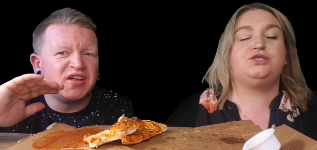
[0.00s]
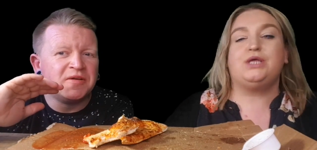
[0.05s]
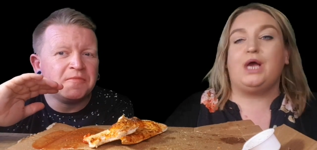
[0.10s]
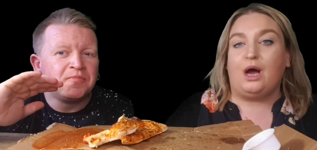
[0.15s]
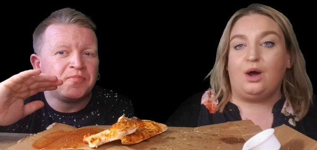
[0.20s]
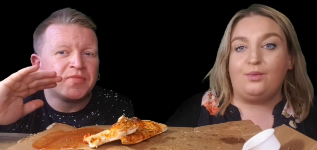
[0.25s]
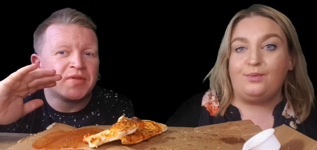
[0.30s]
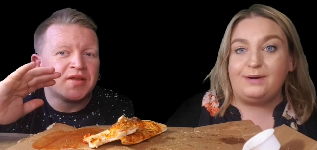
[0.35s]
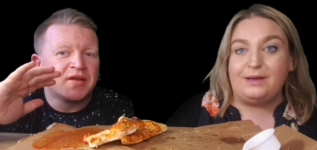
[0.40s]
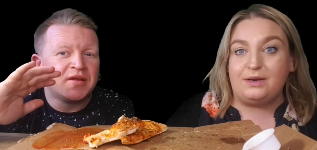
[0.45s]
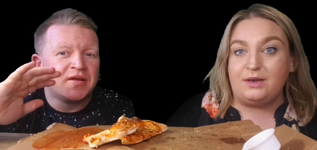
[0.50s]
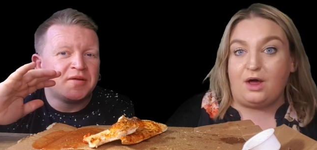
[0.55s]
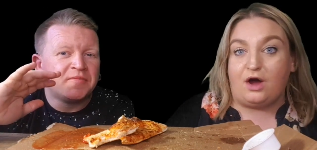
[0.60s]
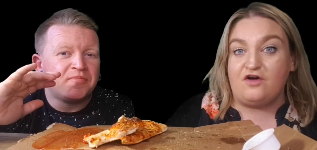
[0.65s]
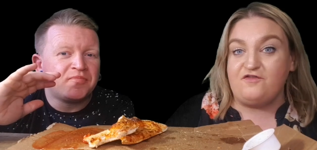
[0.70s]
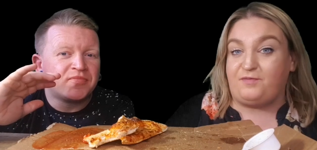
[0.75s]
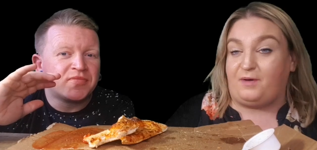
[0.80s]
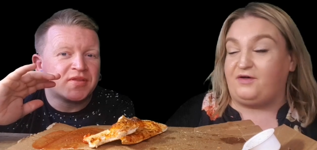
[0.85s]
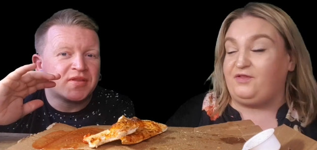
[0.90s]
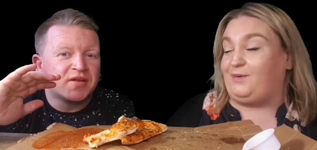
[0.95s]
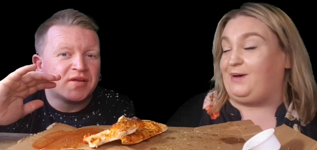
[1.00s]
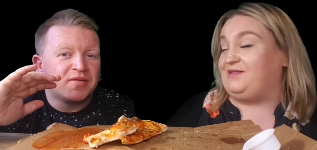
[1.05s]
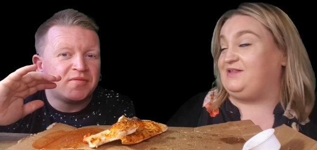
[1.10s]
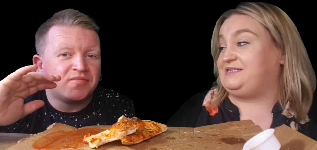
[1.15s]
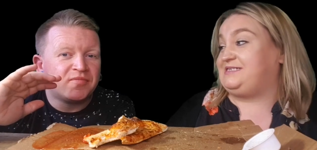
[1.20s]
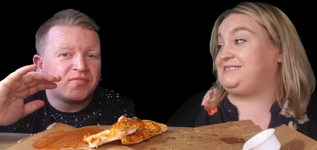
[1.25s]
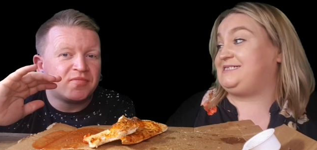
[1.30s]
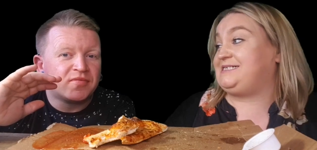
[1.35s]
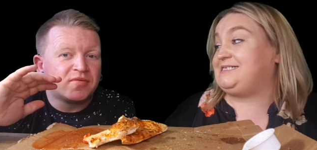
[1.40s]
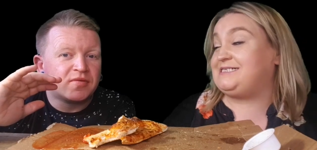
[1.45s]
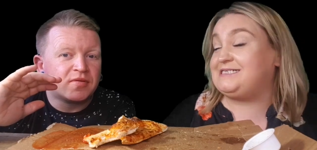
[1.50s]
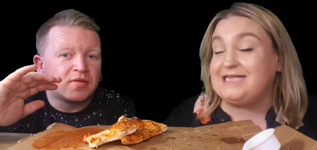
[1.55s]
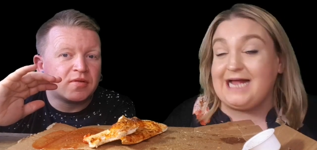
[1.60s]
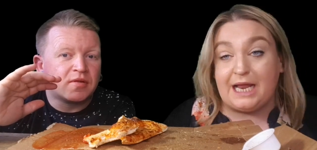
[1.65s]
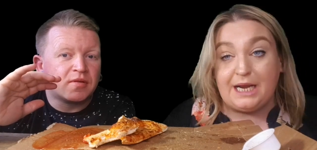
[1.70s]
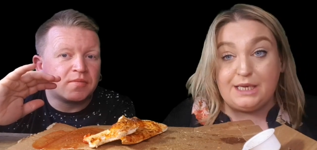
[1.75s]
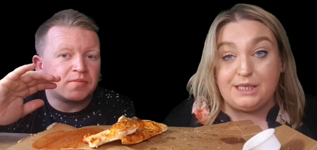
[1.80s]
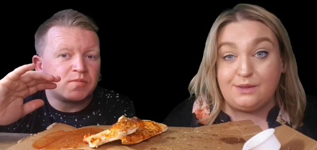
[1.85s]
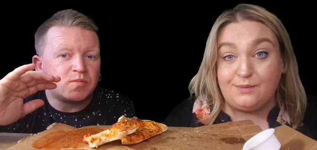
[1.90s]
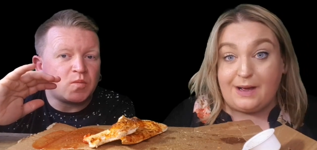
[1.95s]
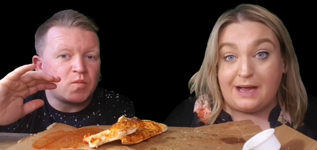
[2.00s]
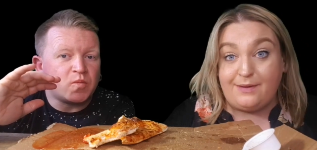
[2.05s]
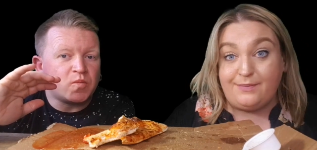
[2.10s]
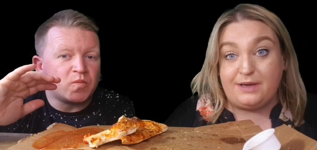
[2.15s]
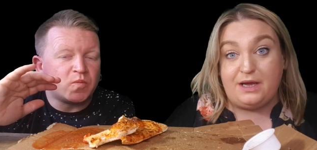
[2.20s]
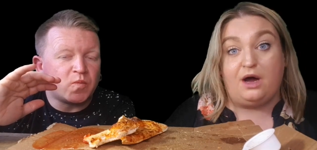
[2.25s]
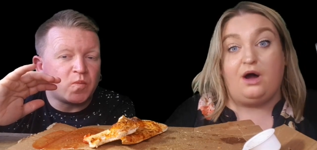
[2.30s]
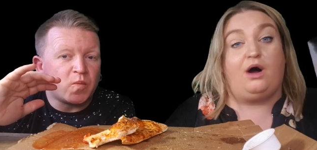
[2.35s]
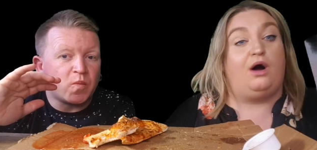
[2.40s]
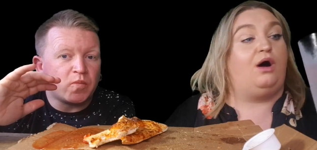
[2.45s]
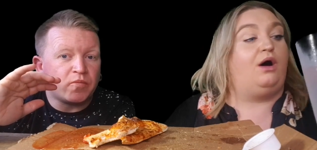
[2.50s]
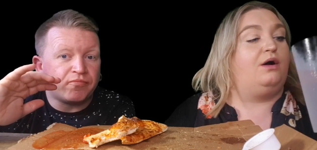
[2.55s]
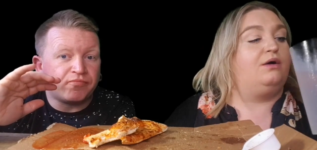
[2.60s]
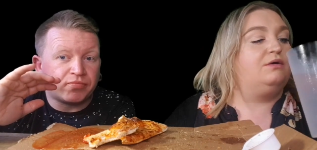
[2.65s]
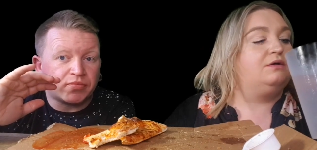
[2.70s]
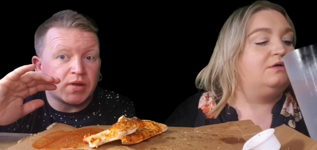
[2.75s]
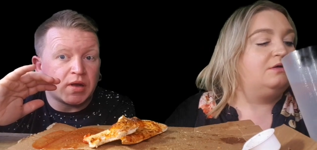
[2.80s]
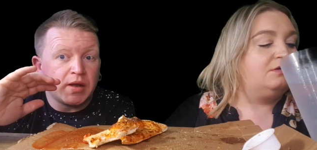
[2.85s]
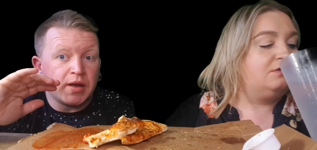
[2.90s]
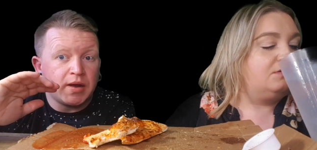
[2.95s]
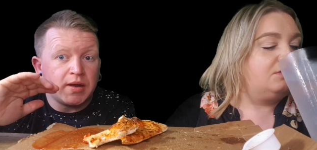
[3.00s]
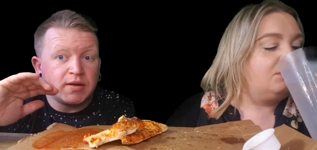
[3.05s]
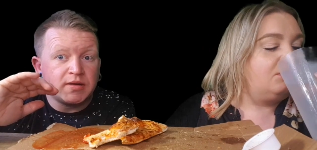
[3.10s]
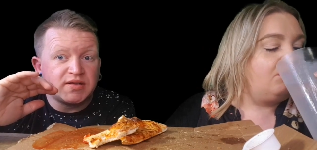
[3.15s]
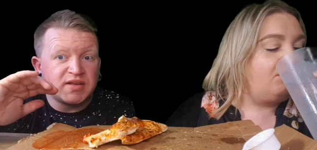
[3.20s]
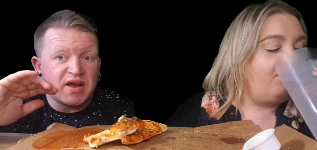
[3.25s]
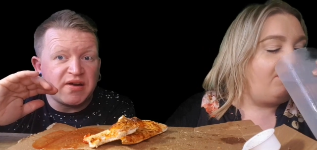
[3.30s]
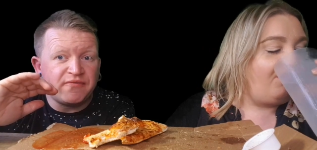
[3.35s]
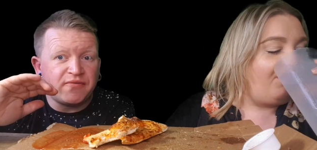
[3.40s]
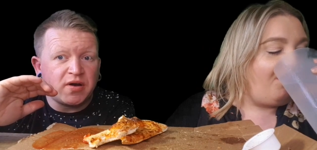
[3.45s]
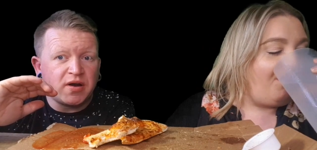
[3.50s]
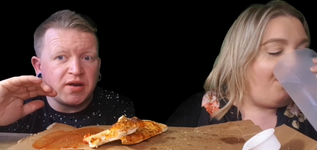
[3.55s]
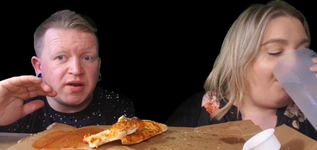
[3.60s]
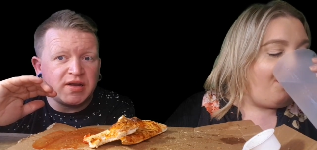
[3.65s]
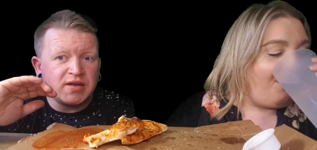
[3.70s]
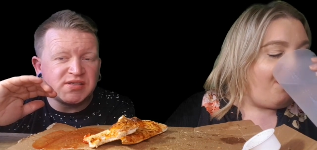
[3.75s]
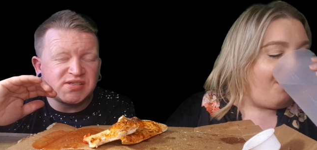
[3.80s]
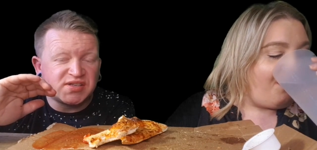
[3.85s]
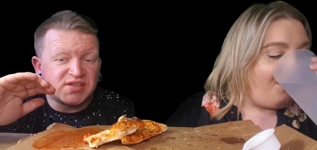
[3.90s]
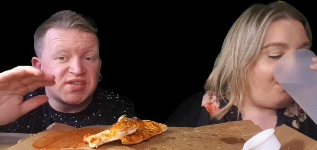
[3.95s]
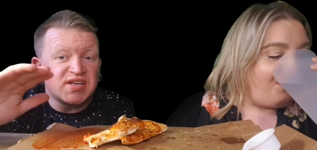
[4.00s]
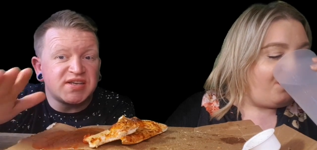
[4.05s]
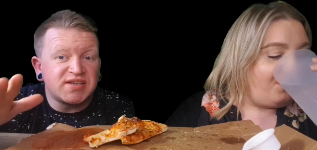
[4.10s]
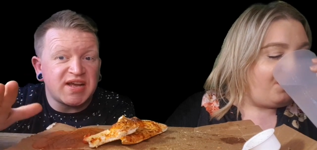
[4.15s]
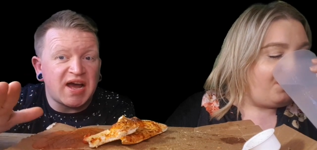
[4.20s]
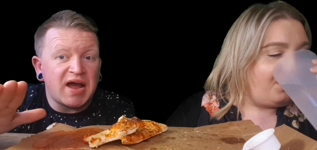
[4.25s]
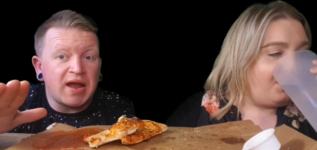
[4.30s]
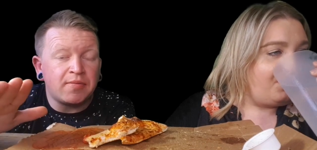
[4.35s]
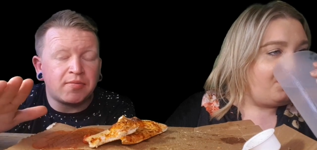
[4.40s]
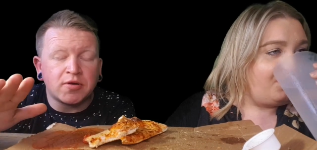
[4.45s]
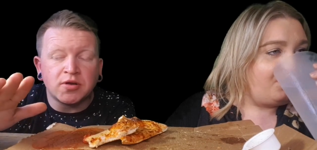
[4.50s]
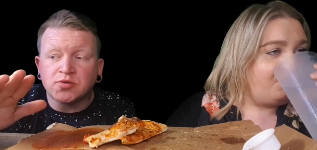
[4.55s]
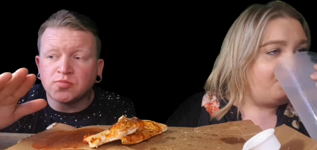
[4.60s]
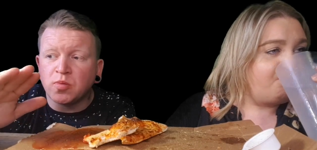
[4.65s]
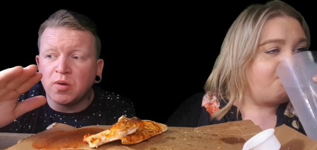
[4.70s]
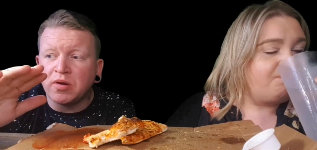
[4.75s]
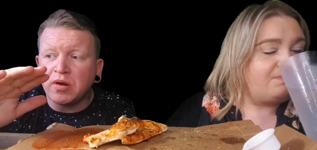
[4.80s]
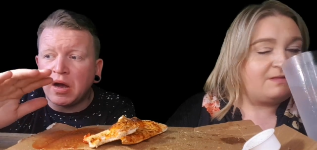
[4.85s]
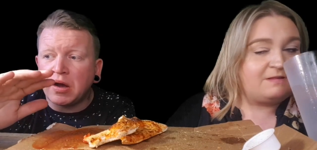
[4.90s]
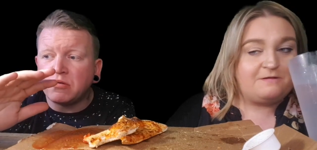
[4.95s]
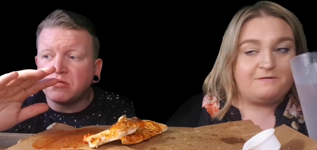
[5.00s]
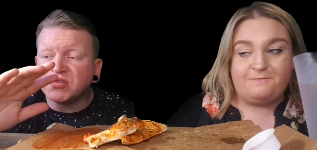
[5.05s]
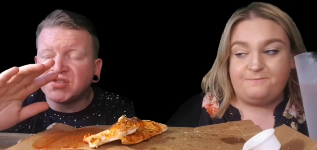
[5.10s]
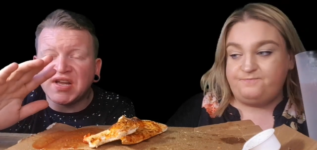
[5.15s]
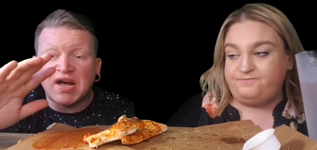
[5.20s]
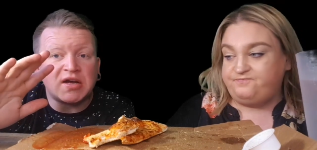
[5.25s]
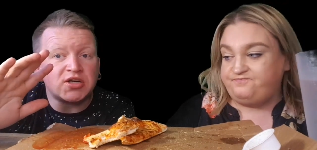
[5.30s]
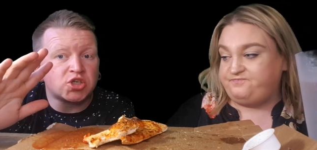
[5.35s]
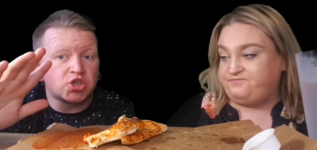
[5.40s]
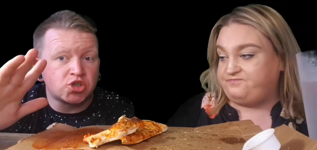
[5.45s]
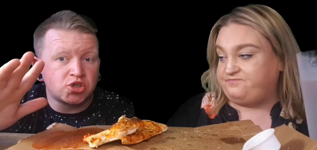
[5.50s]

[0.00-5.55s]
Speaker 1: This is so real life, by the way. This is exactly the way we are.
Speaker 2: No, damn right it is. Today, because I was that